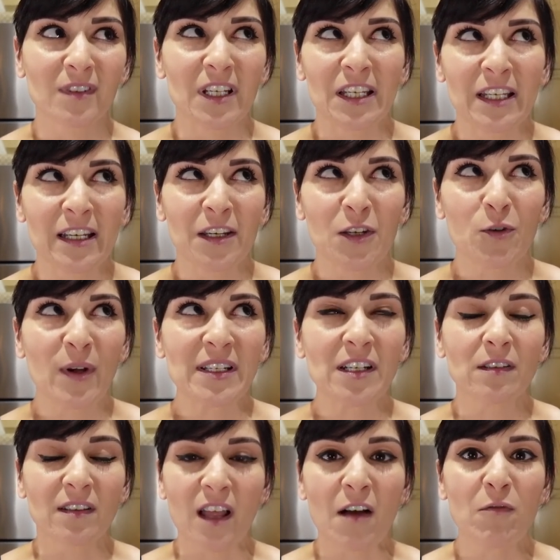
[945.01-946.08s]
you, you get to
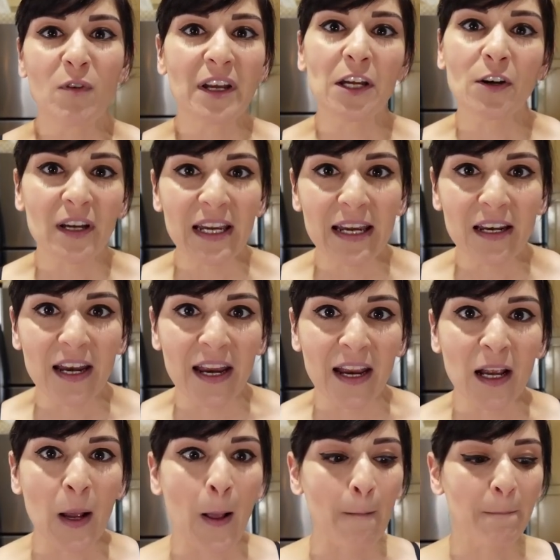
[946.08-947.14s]
love what you're
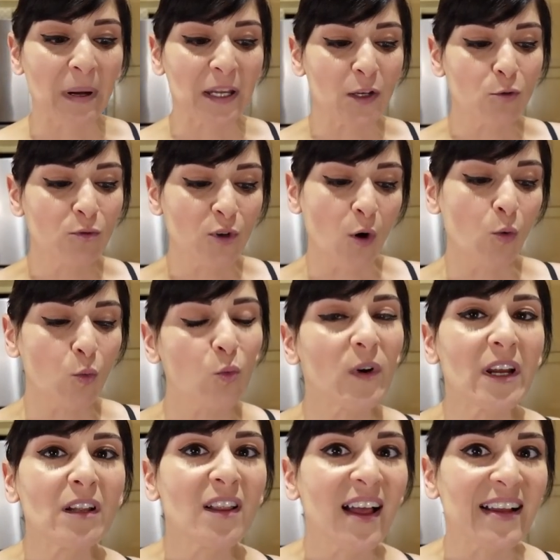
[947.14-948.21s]
eating, but you don't
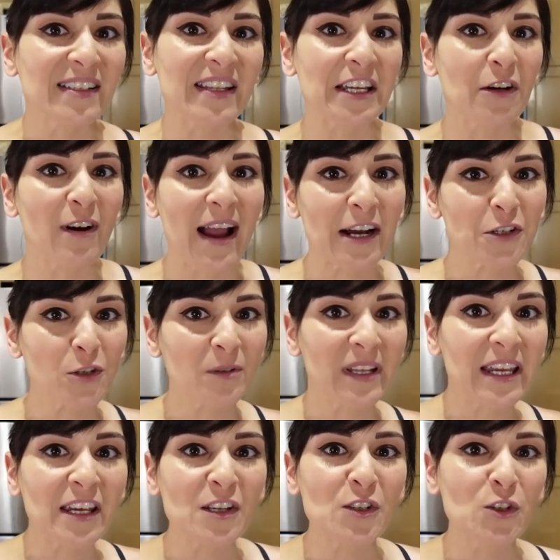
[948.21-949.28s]
realize that you're
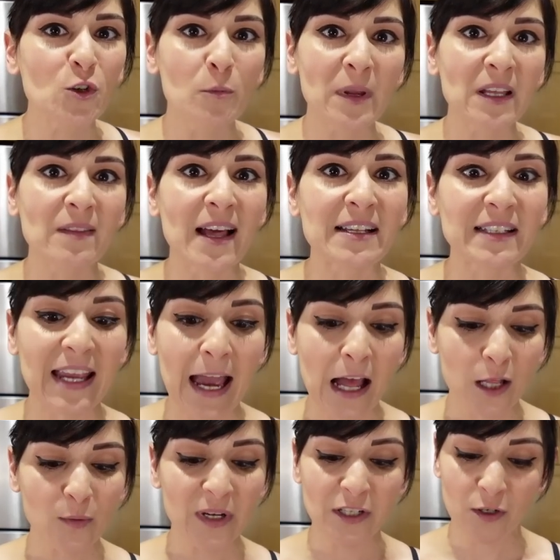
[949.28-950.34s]
actually consuming less
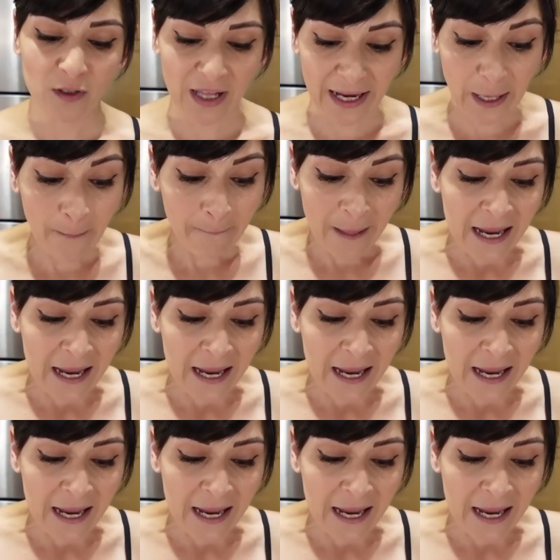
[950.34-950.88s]
calories or like